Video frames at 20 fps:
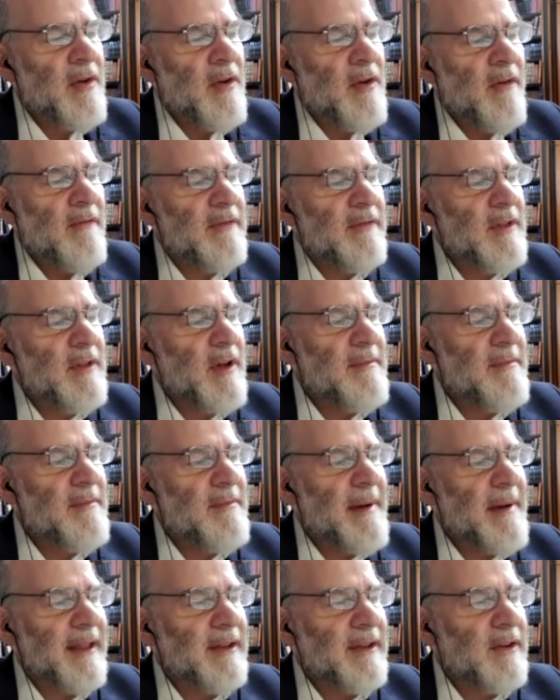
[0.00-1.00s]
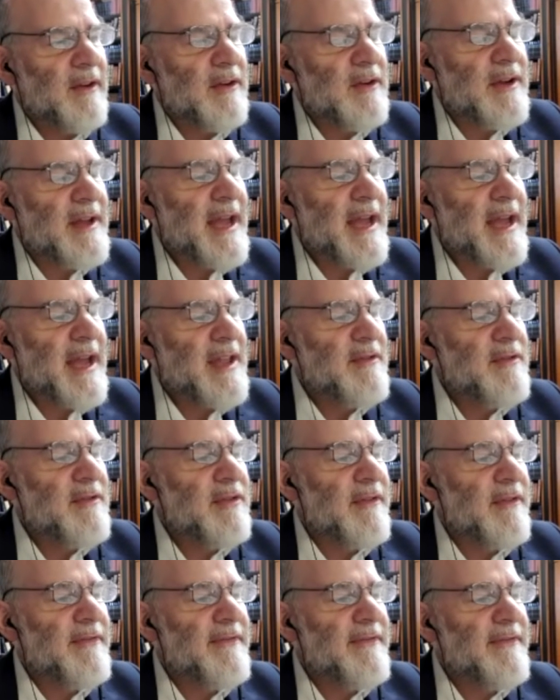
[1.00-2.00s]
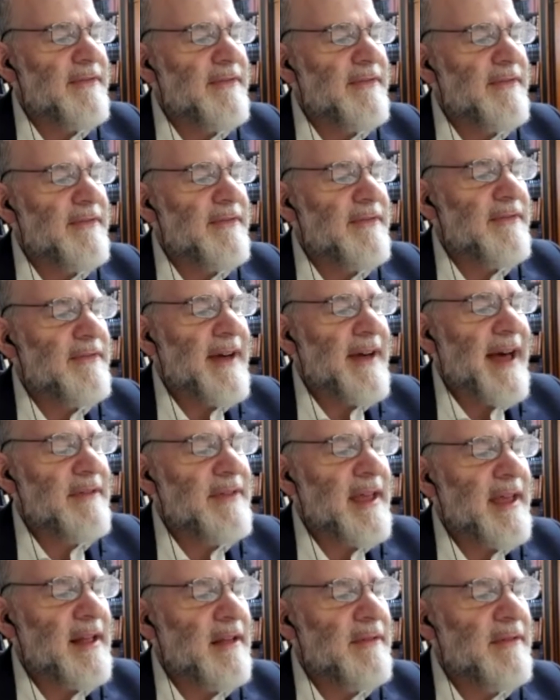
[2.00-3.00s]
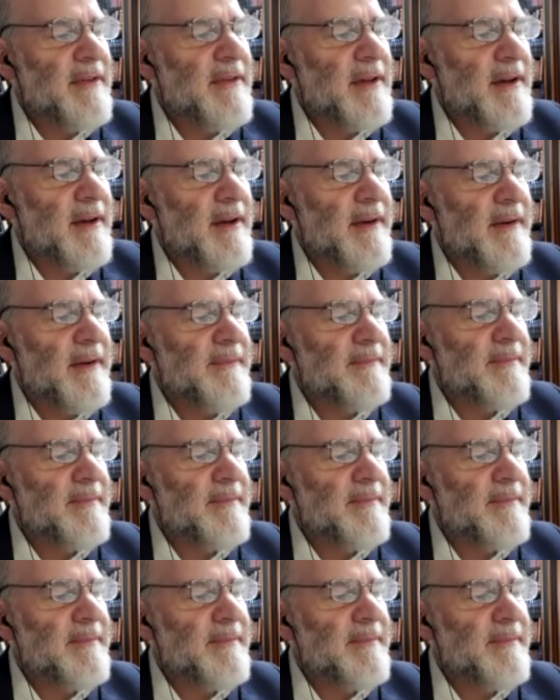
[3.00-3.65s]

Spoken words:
Below balyo, you can't use the fat of the tail of a